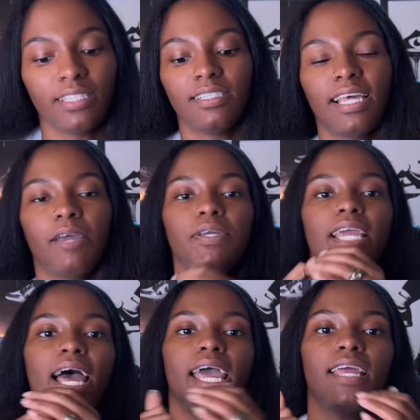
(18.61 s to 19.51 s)
and today we
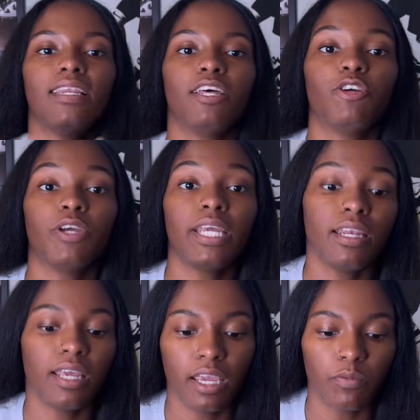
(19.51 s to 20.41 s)
got another
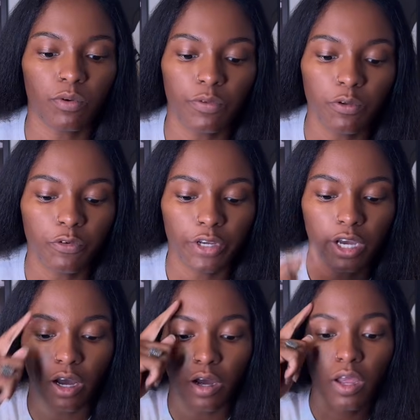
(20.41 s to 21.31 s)
in-hand review for
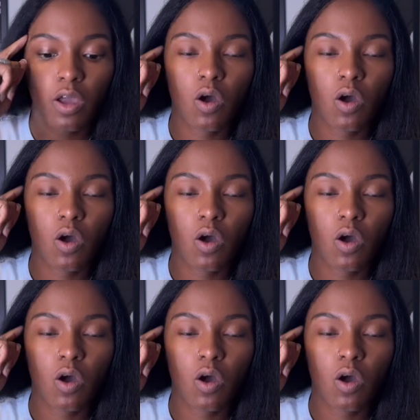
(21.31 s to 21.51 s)
y'all